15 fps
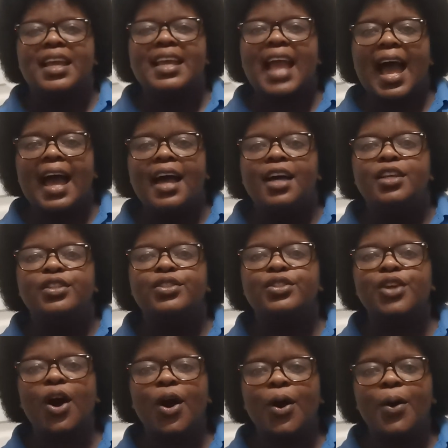Yeah,
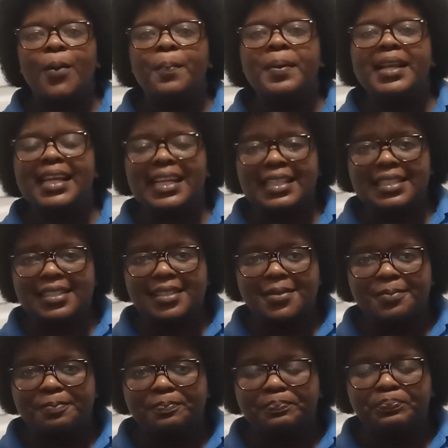so please
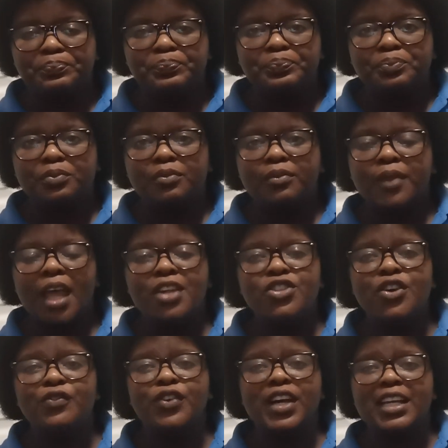
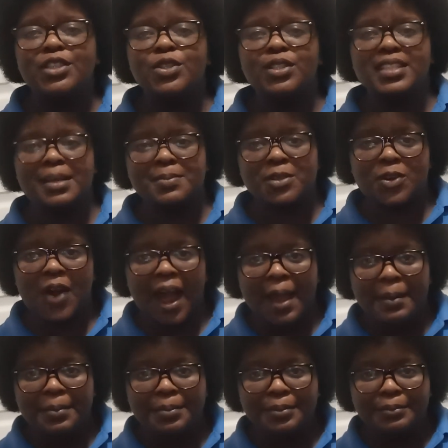don't forget to
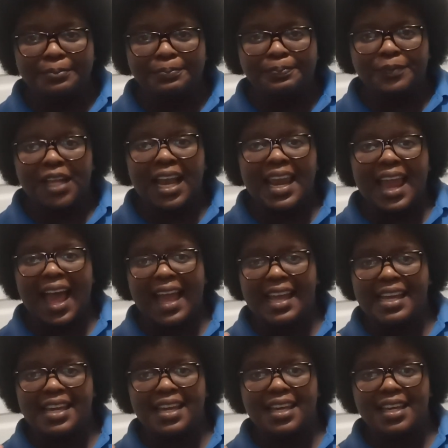subscribe,
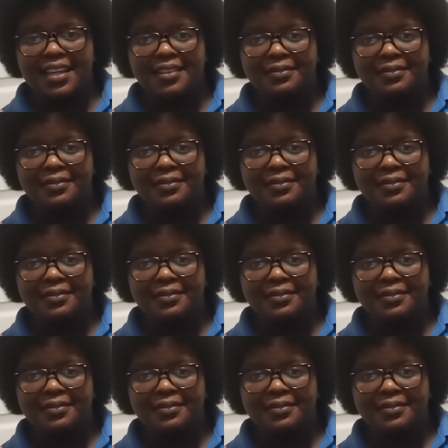like,